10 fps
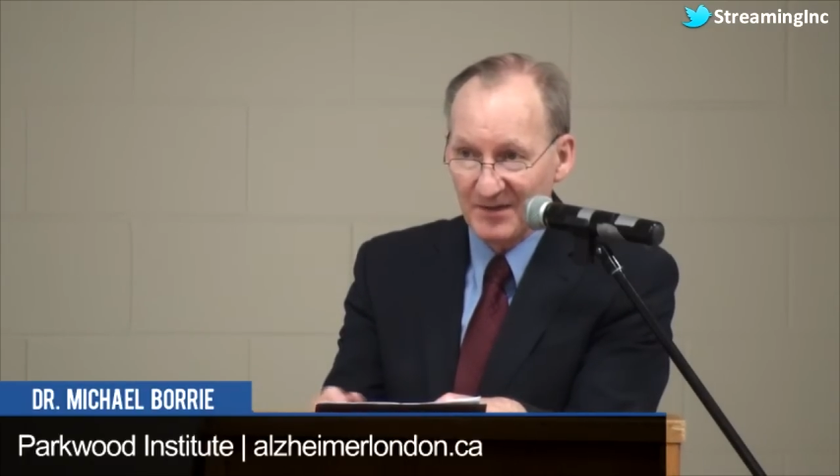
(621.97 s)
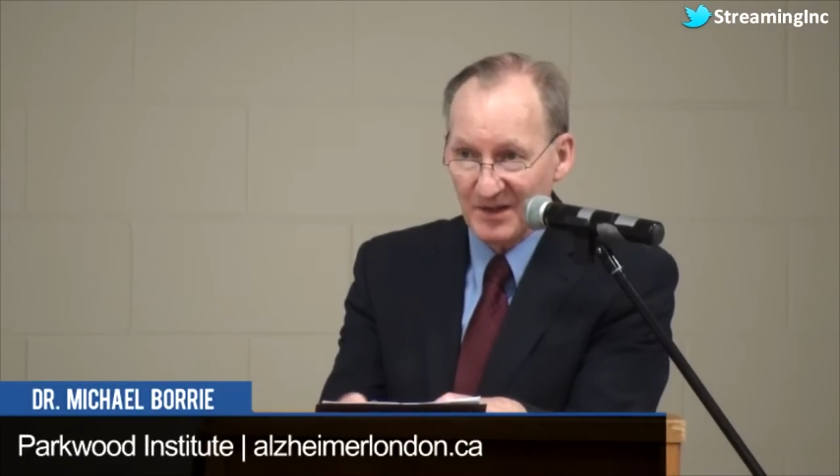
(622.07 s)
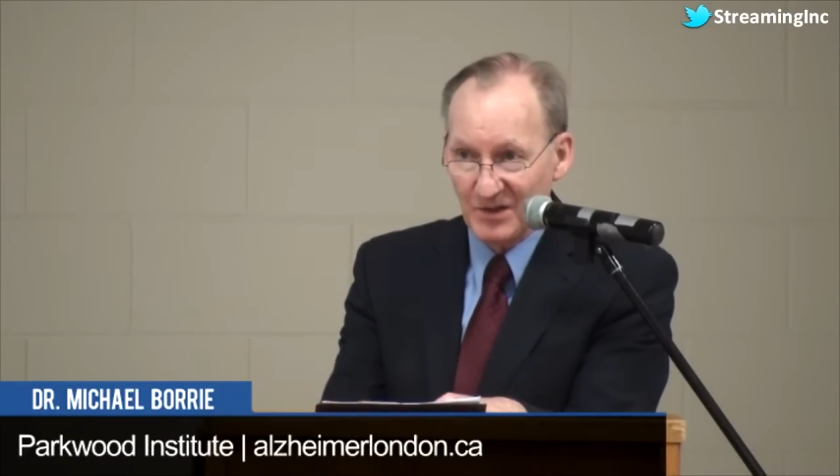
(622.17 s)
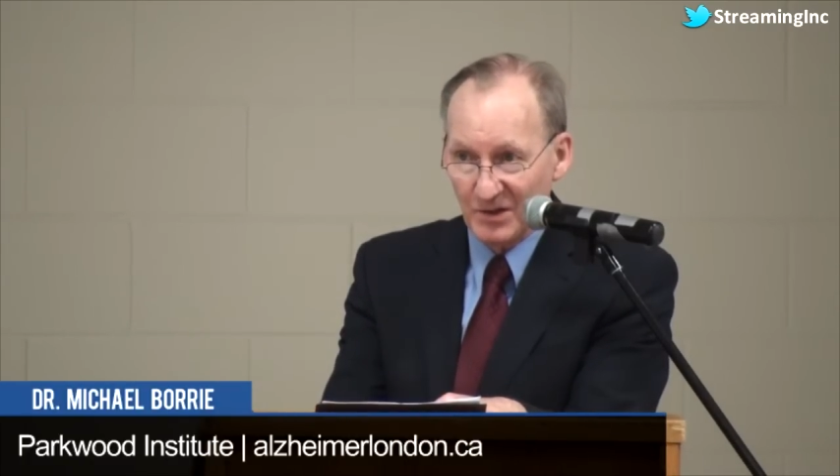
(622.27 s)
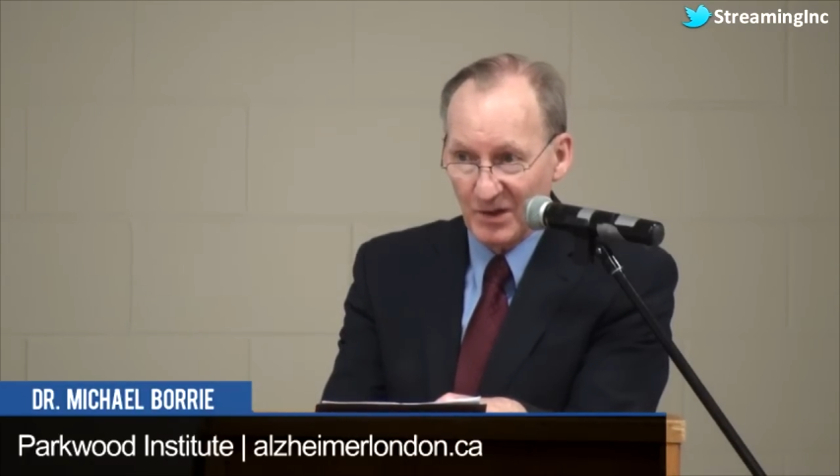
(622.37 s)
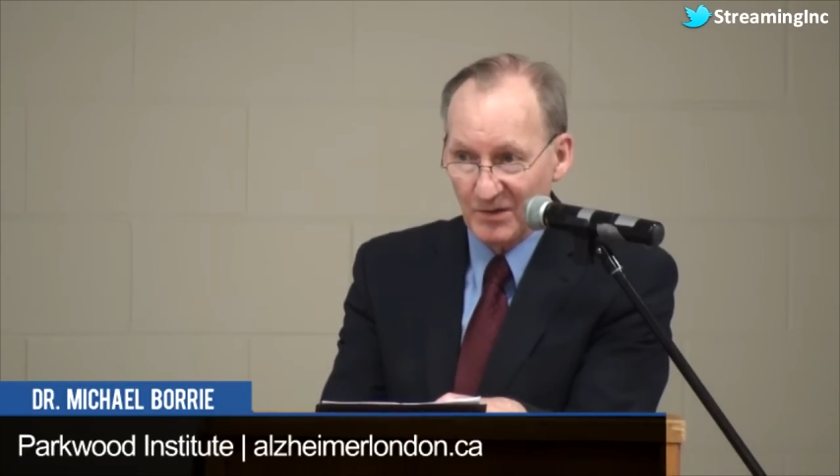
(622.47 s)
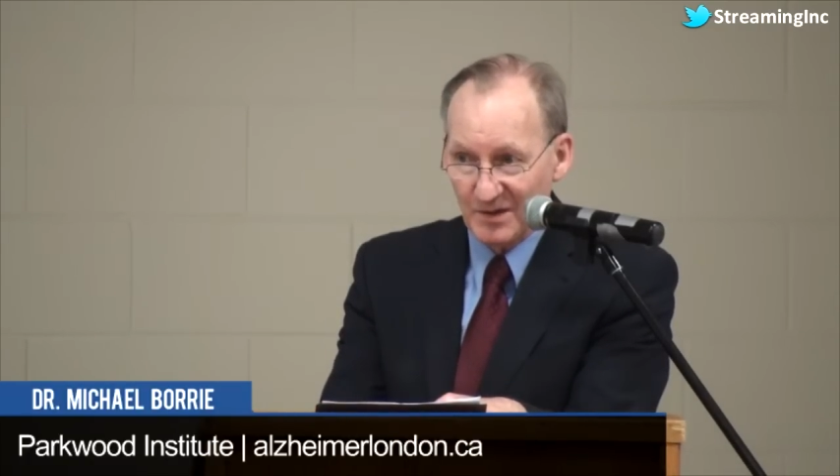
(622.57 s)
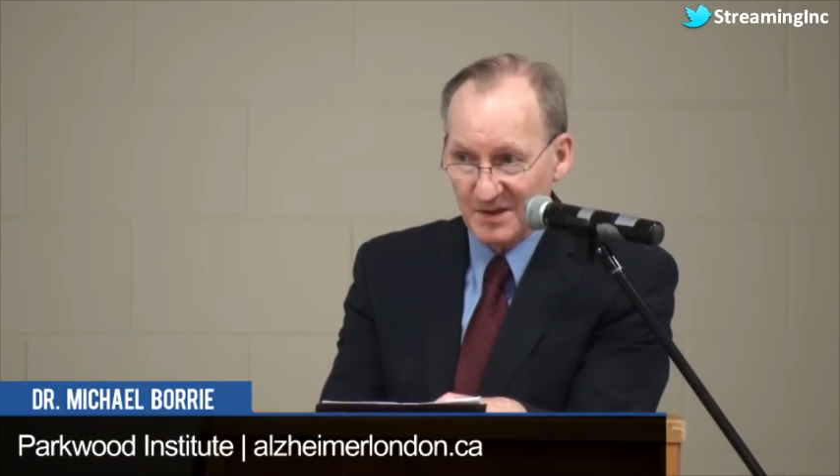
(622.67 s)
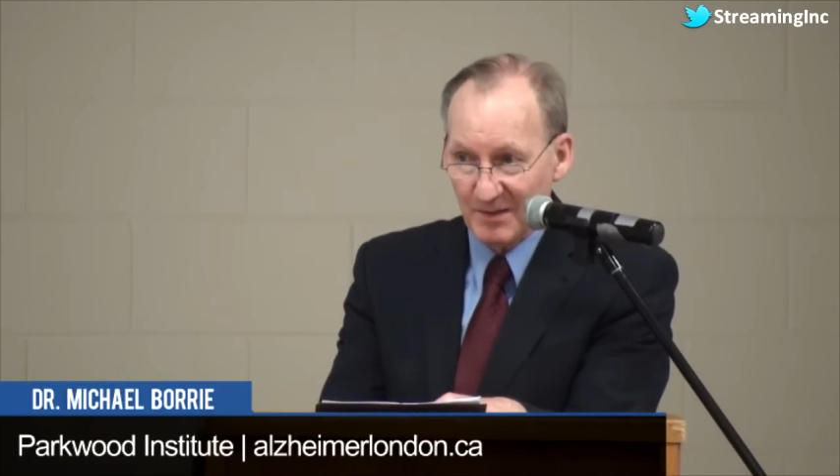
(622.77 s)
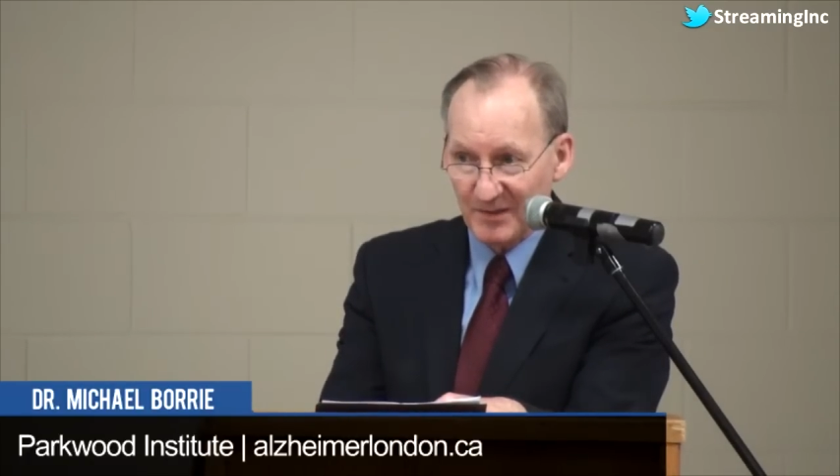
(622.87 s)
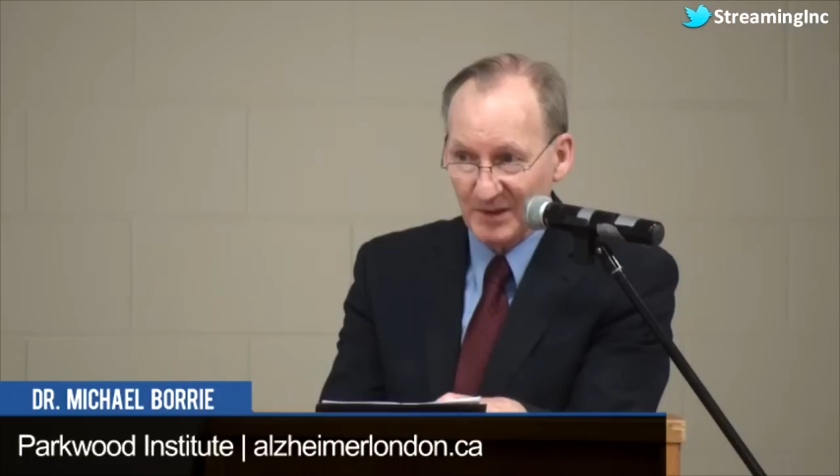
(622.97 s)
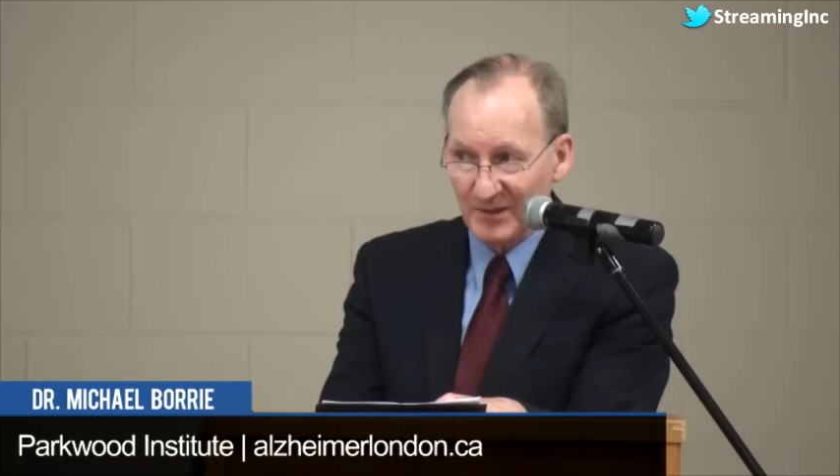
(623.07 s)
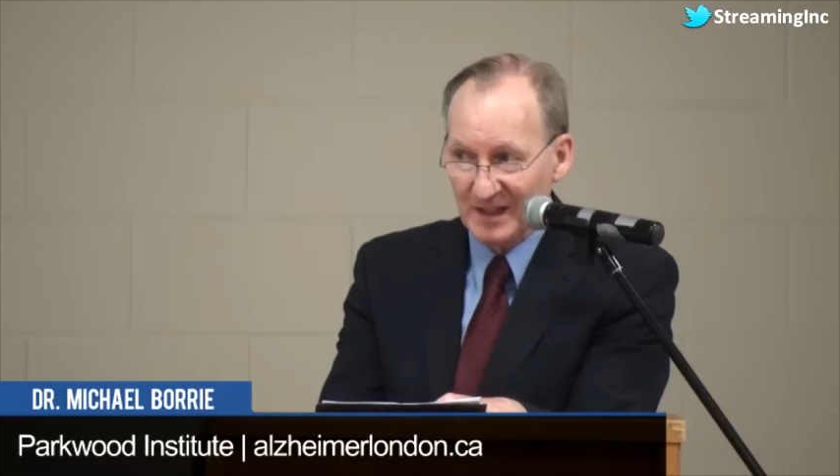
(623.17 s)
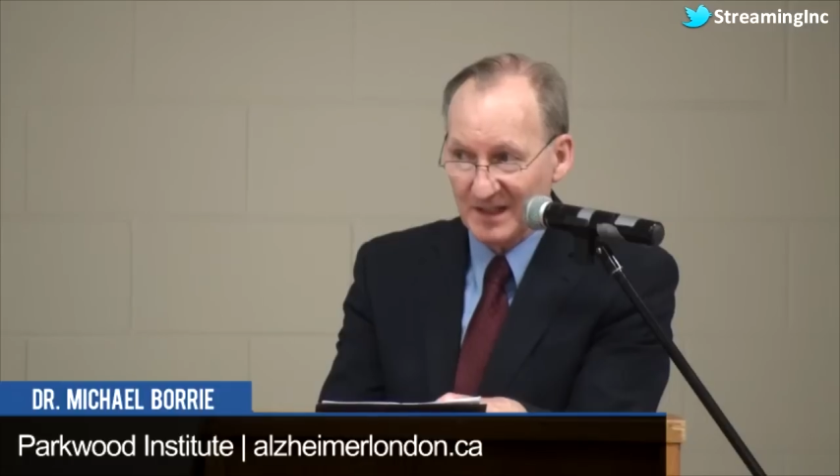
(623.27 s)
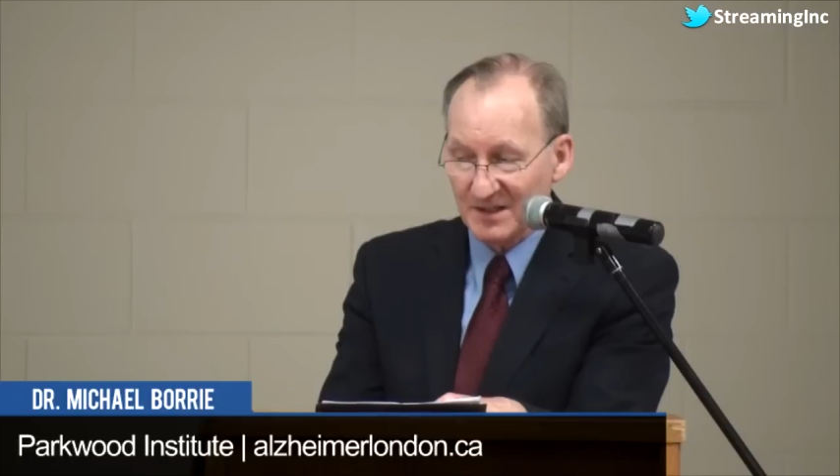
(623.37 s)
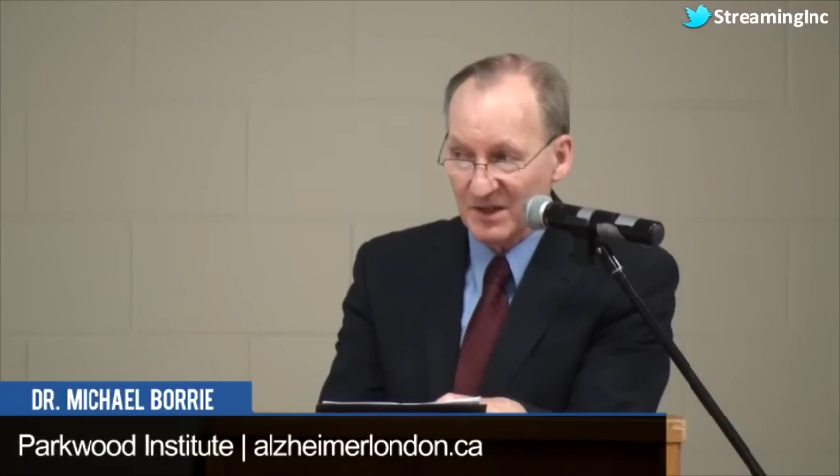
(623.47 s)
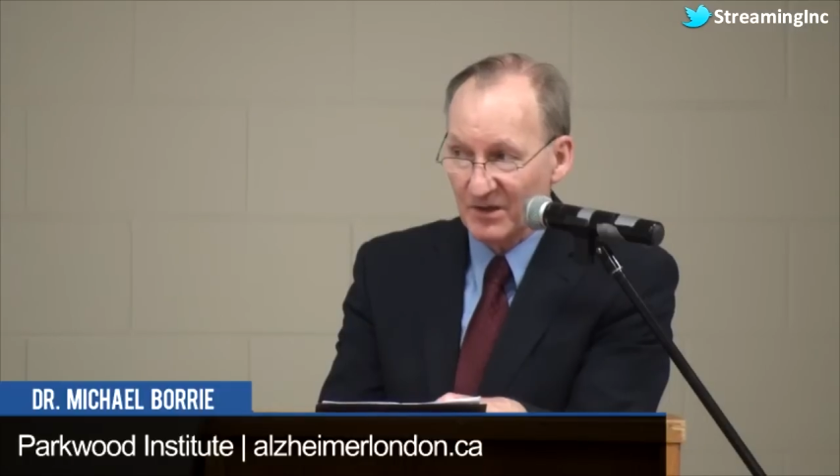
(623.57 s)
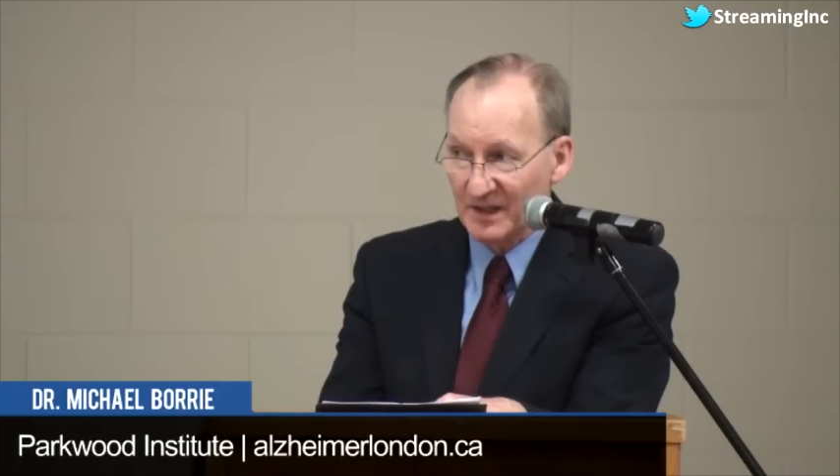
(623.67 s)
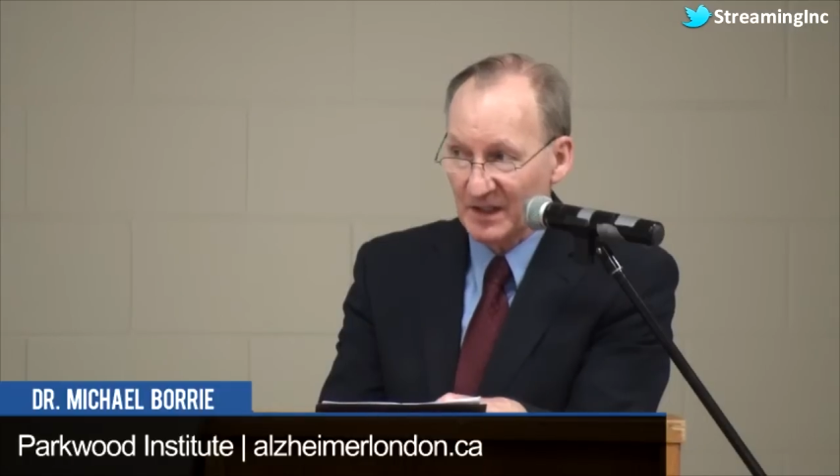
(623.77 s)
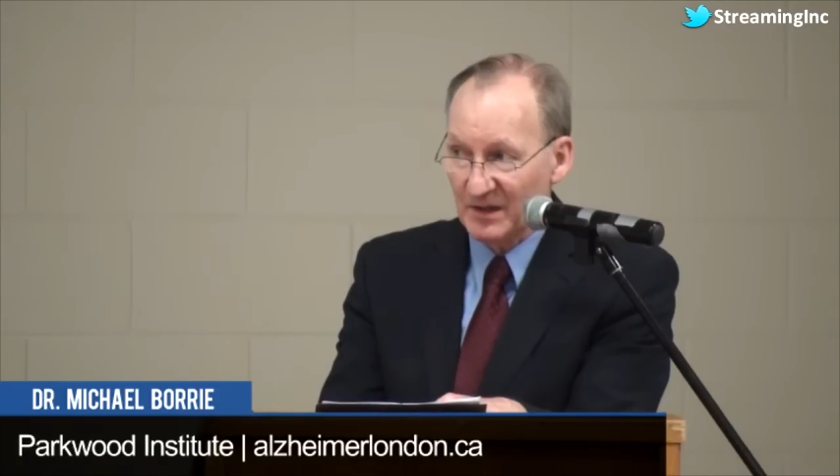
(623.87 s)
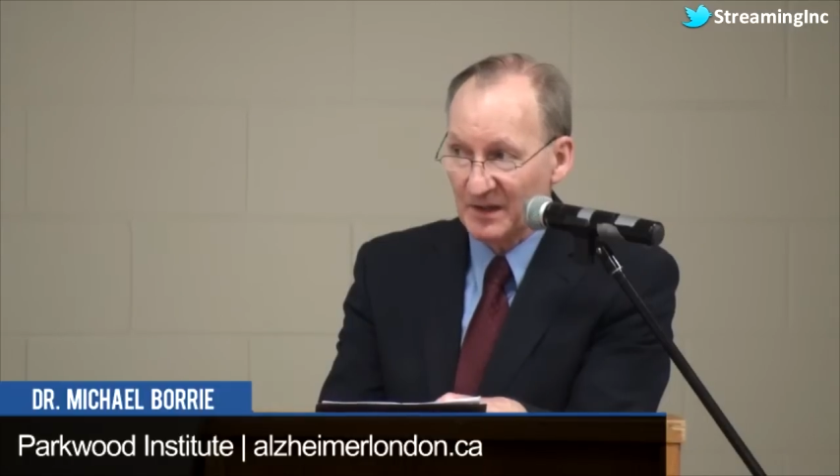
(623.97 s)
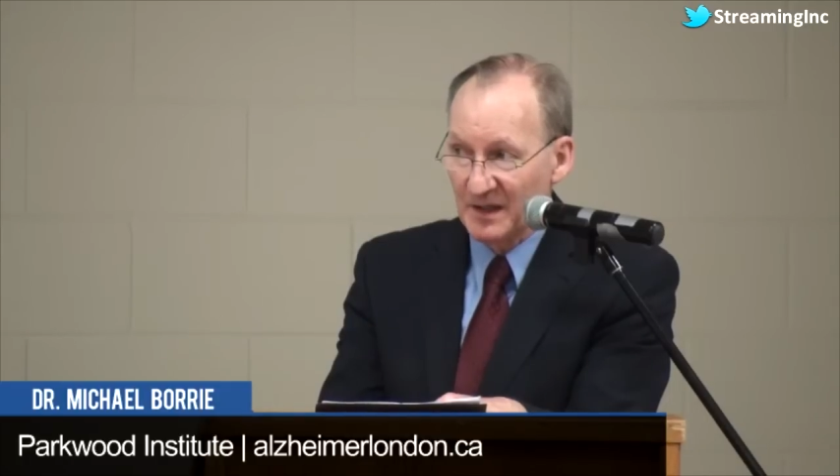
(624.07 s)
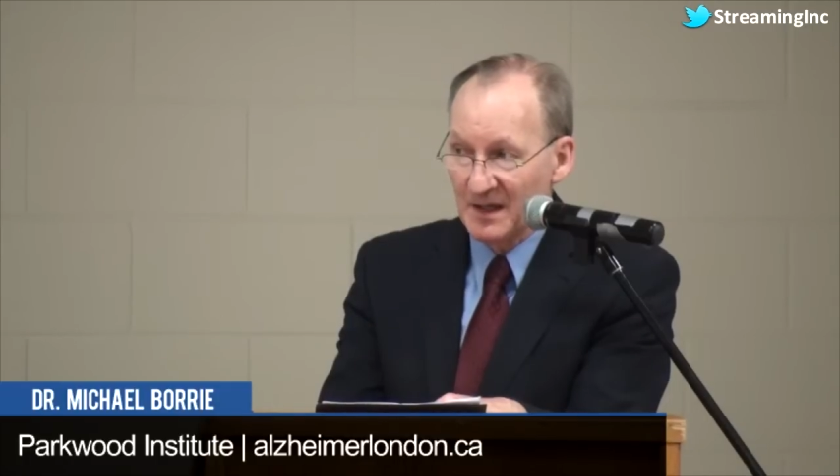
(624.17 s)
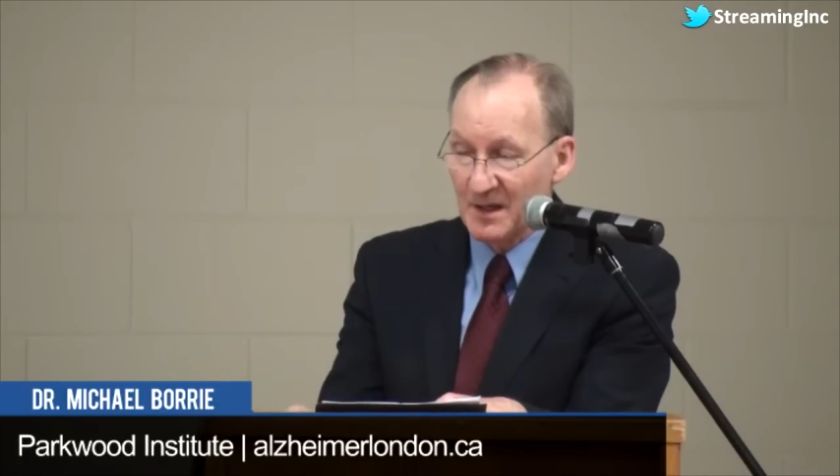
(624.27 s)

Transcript: then you know that something really is going on.